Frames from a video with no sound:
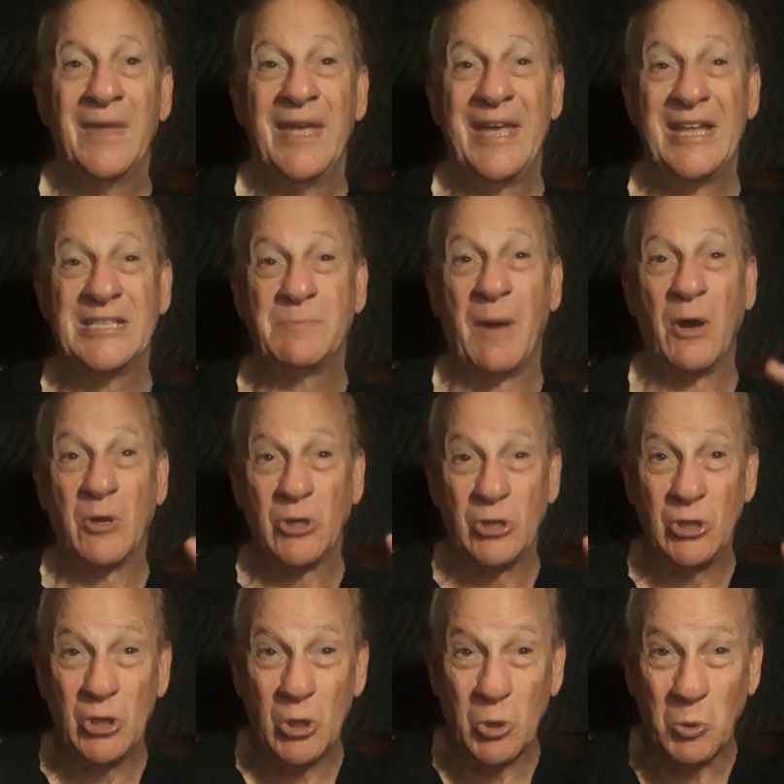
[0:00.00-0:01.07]
It's about
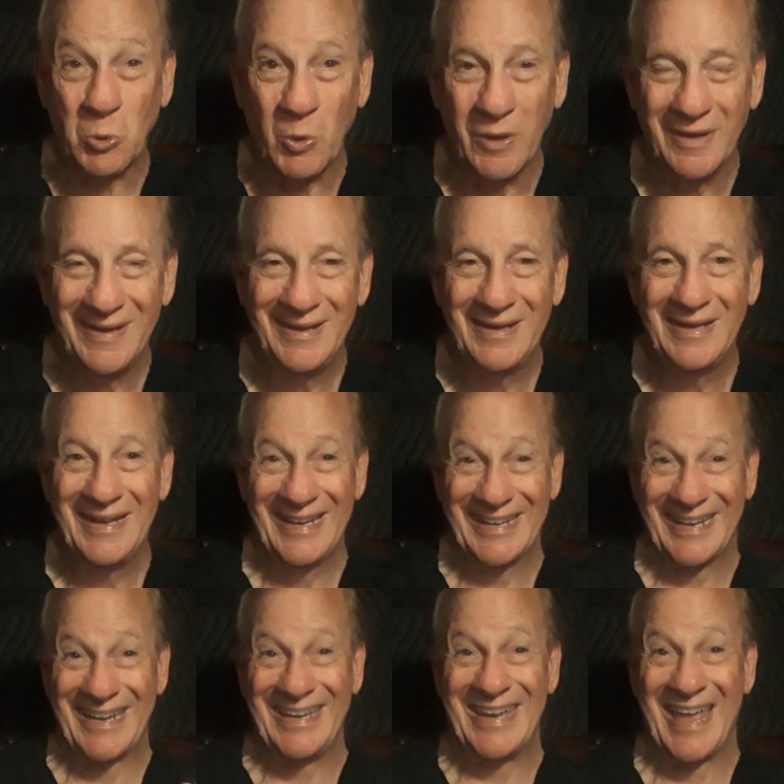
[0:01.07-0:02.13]
you
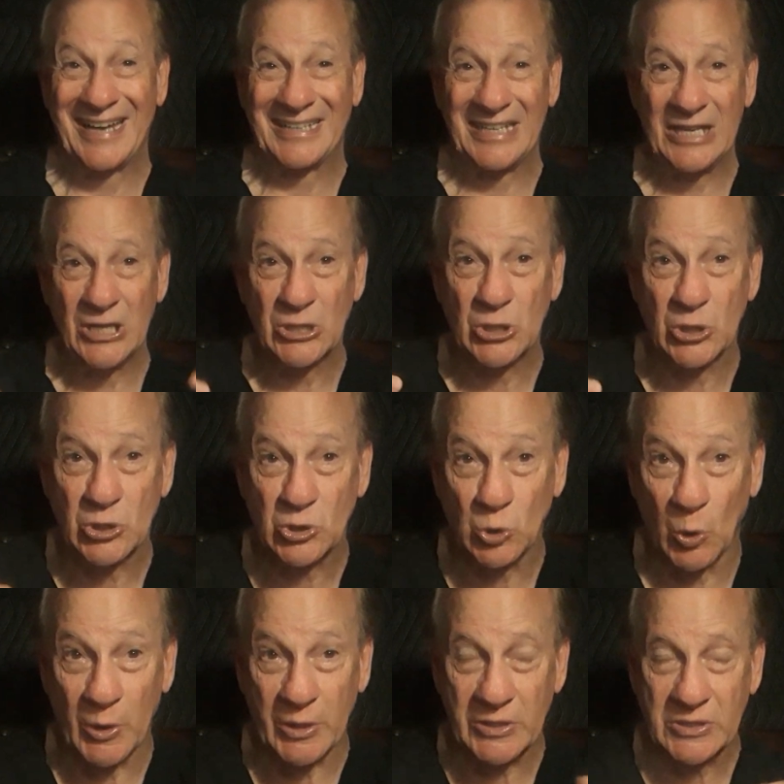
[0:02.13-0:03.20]
connecting to
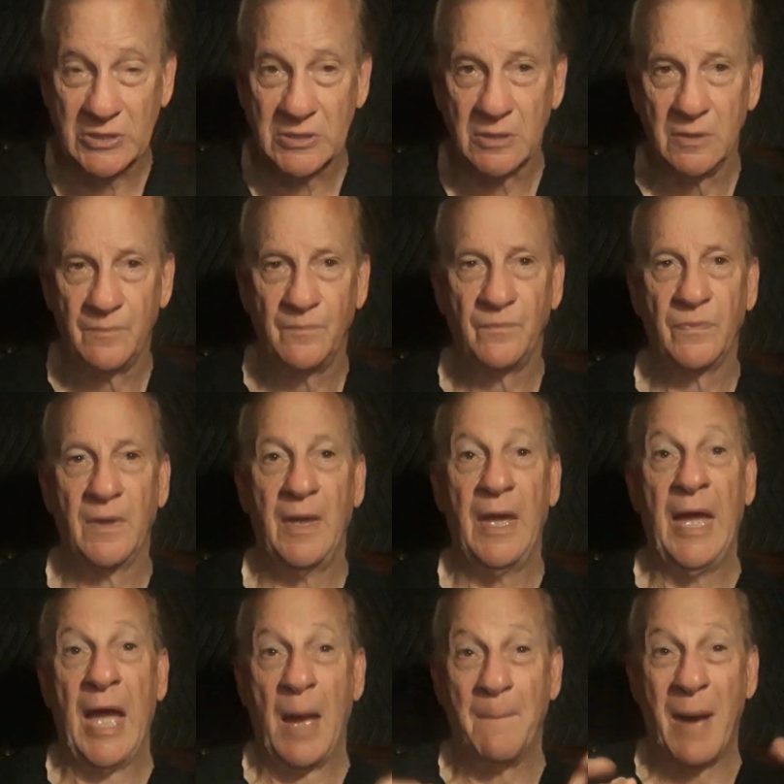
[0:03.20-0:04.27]
source,
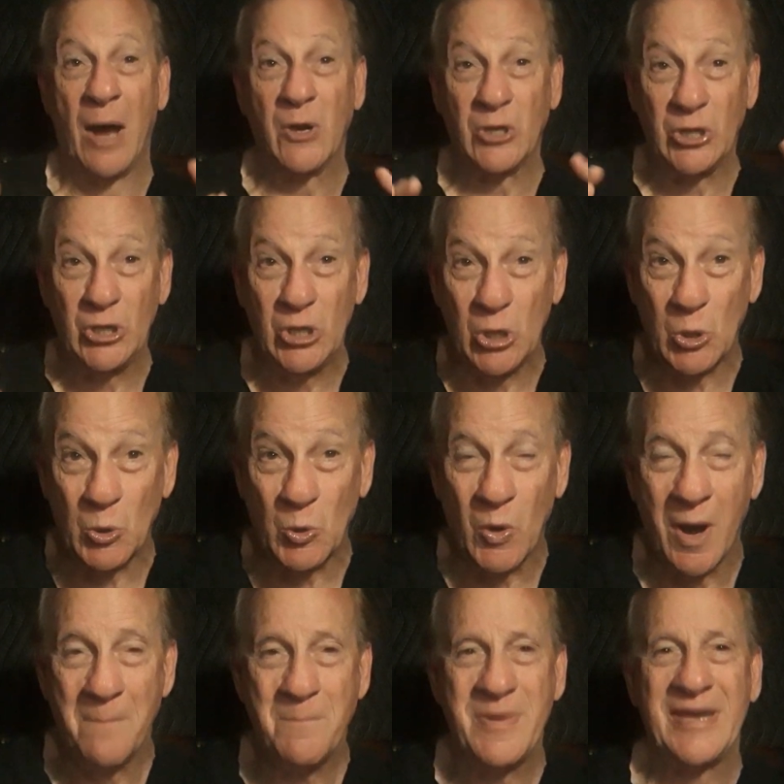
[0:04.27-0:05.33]
about you
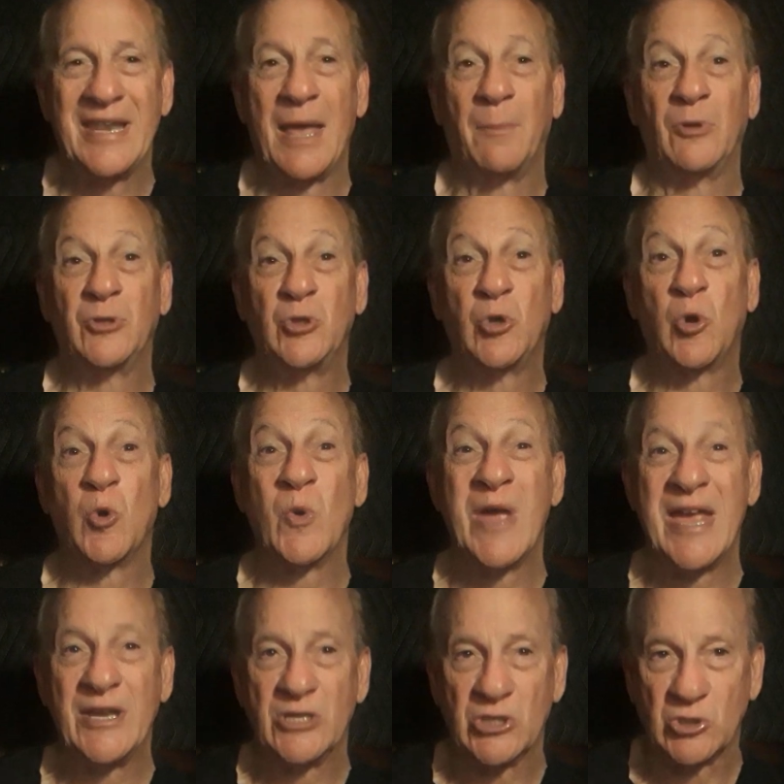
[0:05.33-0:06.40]
being able to
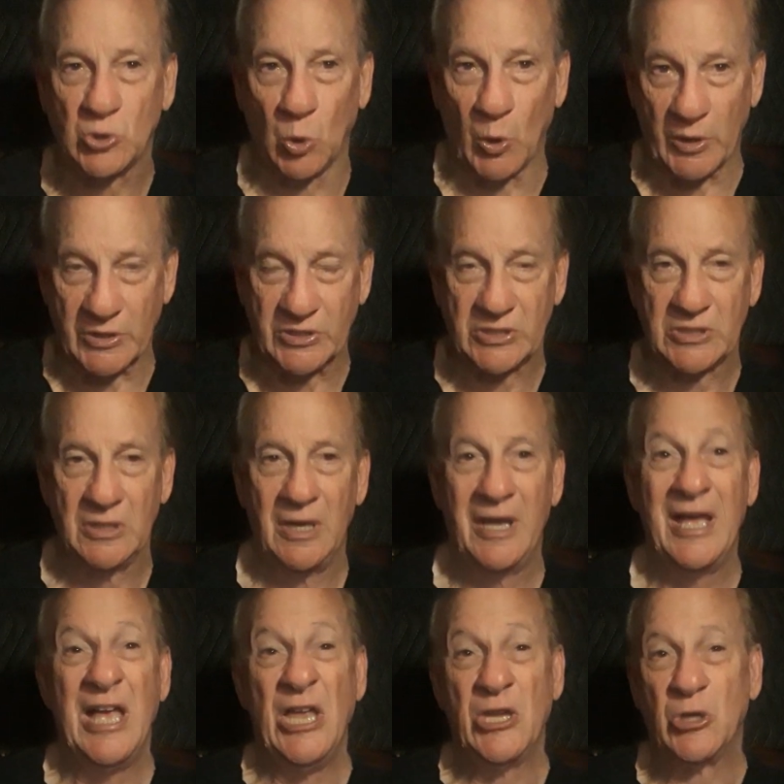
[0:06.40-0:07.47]
create source,
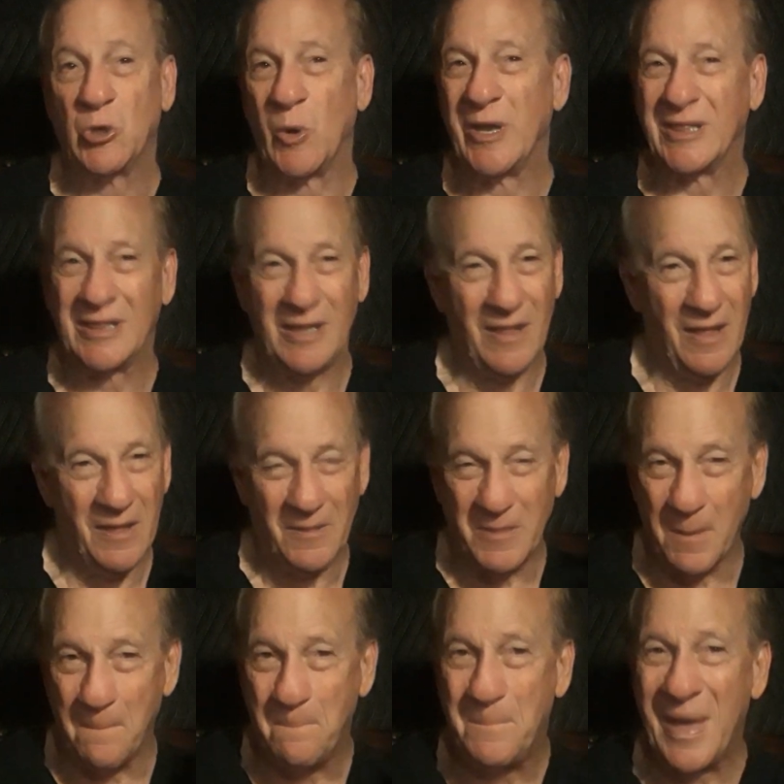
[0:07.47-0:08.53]
to create the
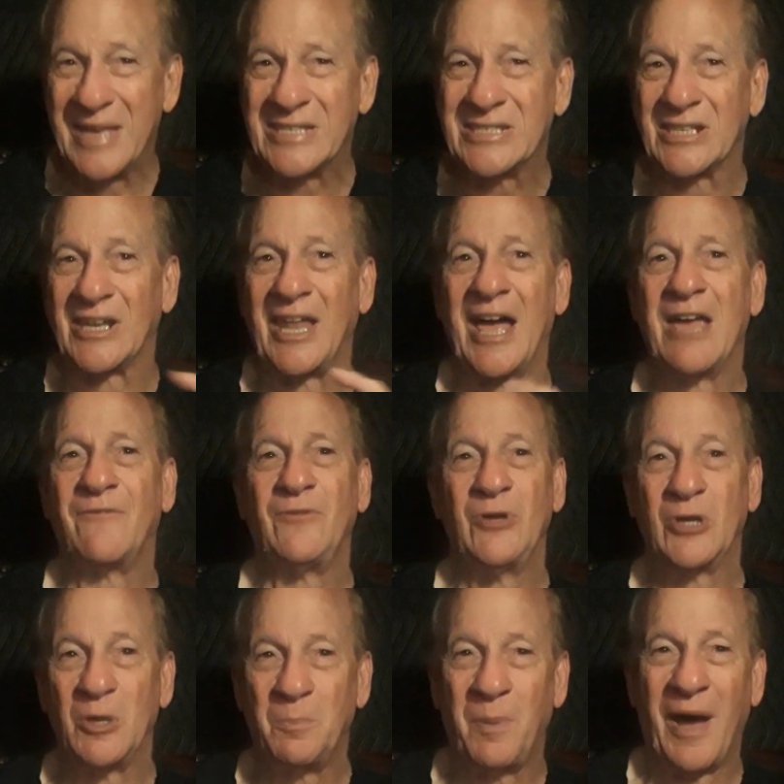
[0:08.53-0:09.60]
best life you
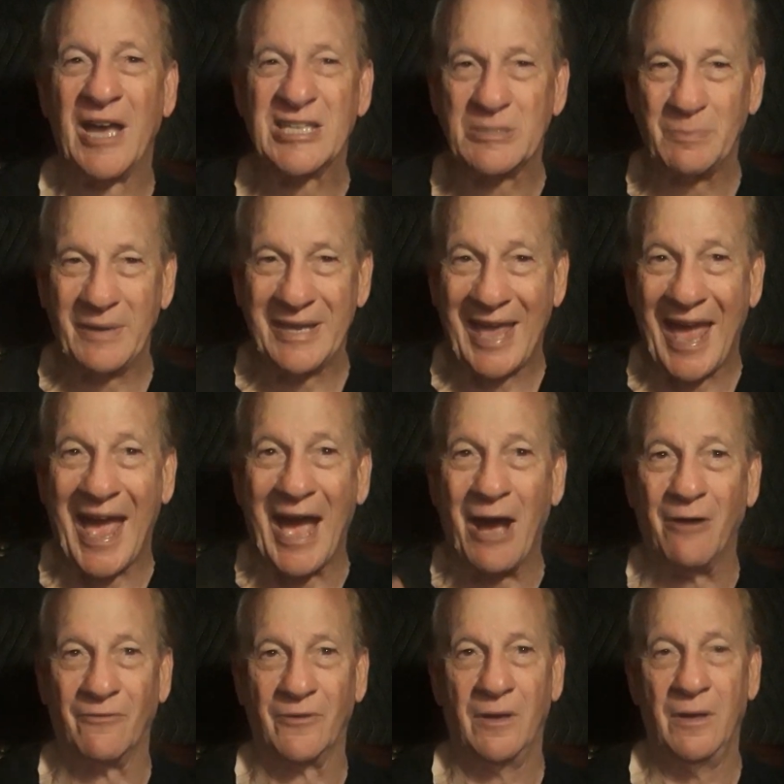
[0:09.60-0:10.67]
can possibly
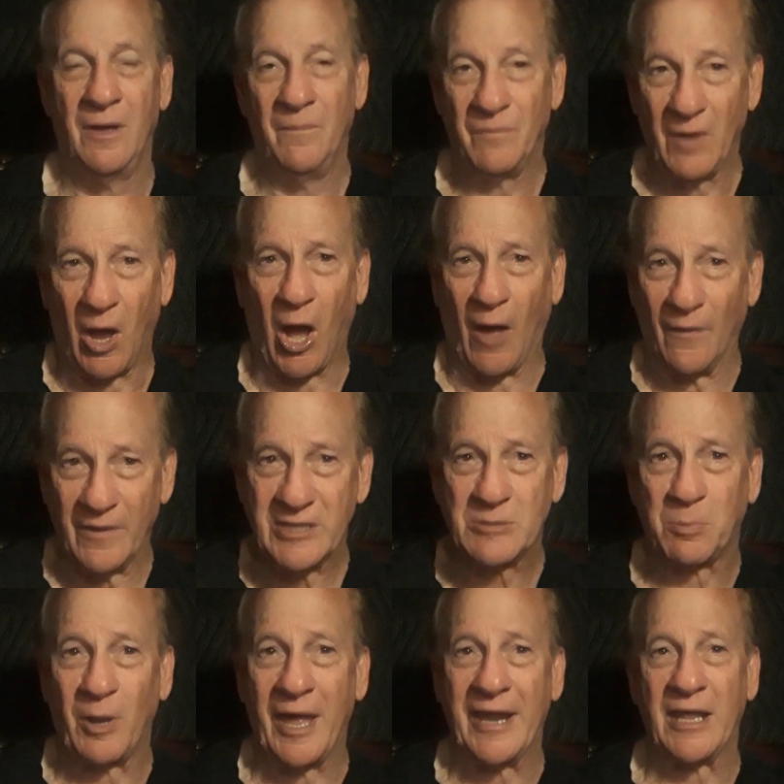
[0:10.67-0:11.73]
have on this
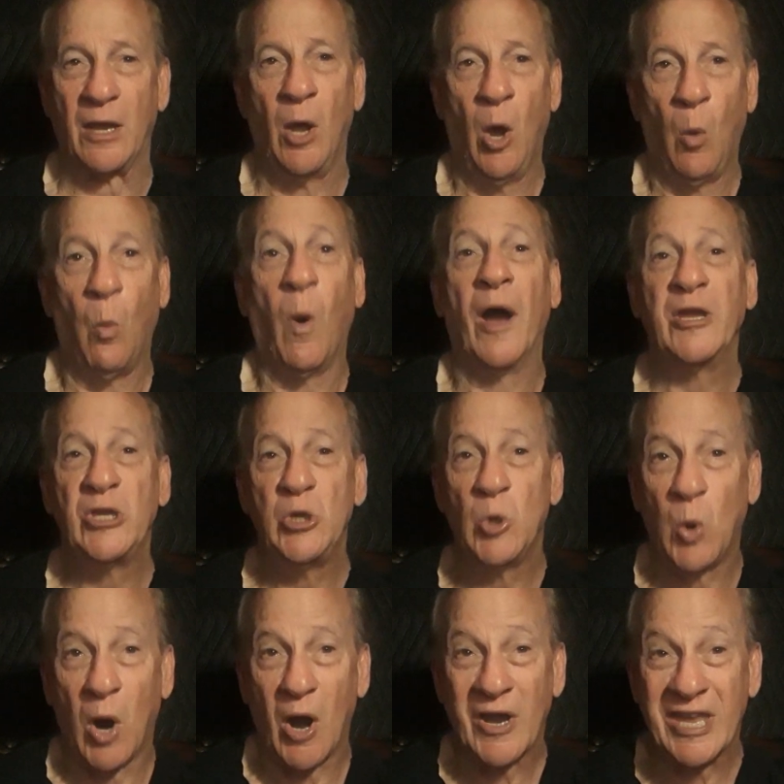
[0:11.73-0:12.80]
planet while you
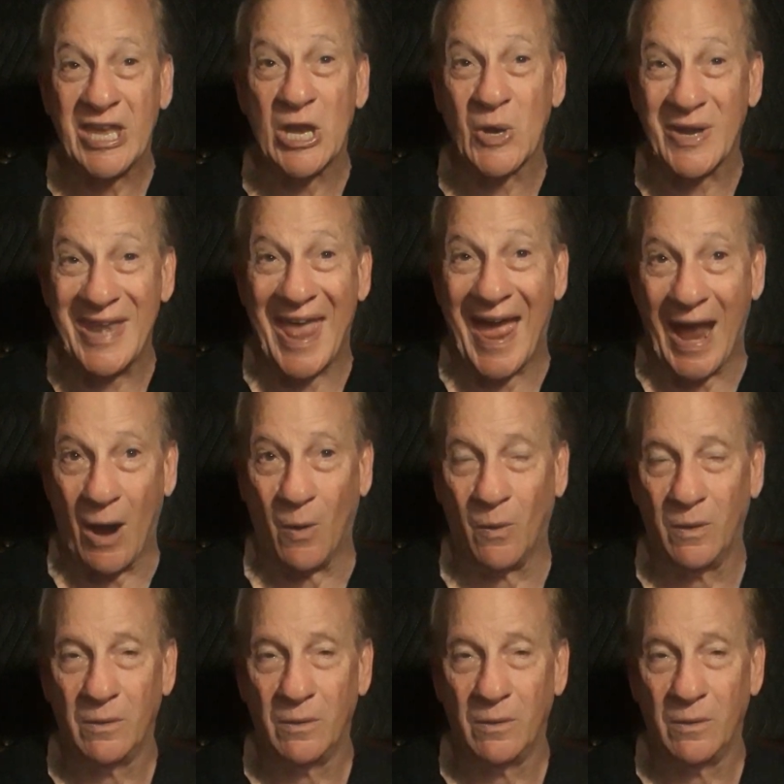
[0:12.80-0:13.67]
are here now.